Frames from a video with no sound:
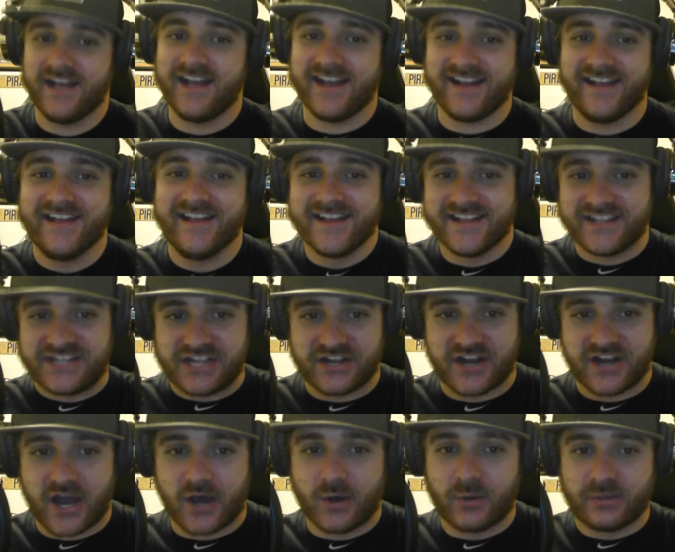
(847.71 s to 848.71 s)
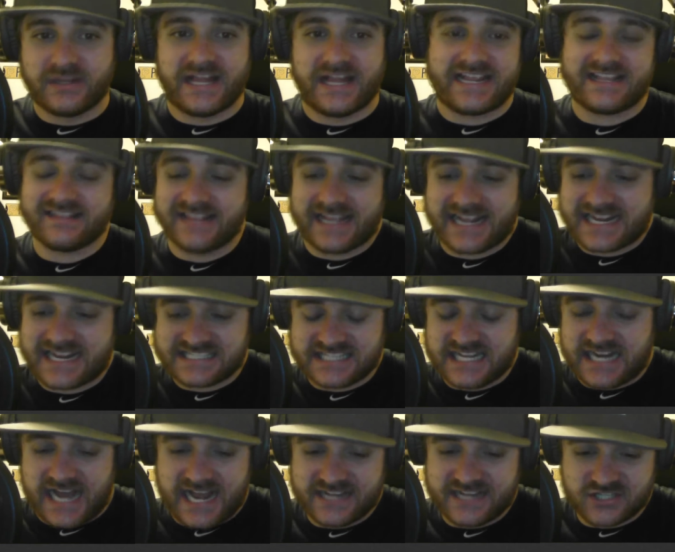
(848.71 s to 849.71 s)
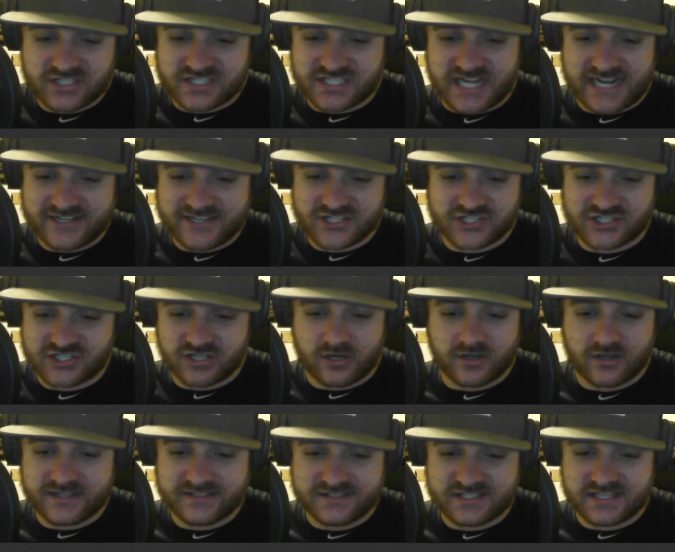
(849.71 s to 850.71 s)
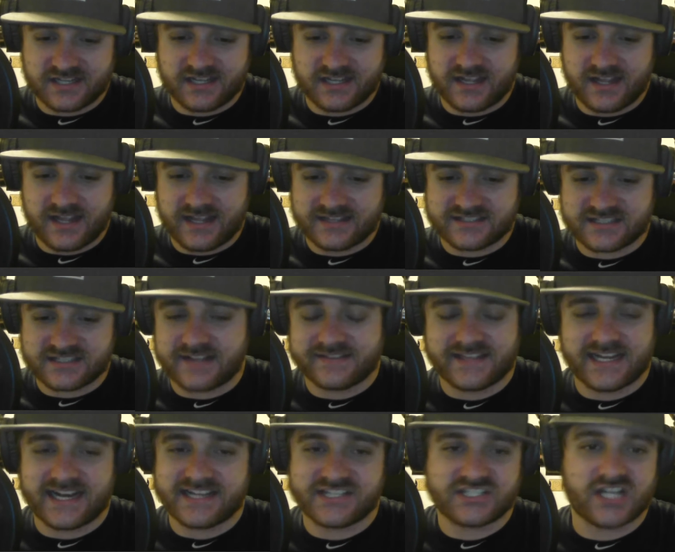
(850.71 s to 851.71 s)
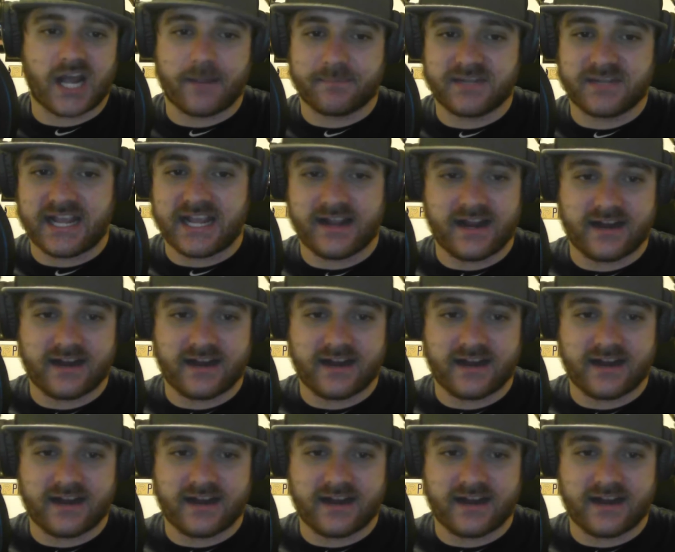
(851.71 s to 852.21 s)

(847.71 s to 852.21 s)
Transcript: Like I said, I just started to. It's not that I stopped.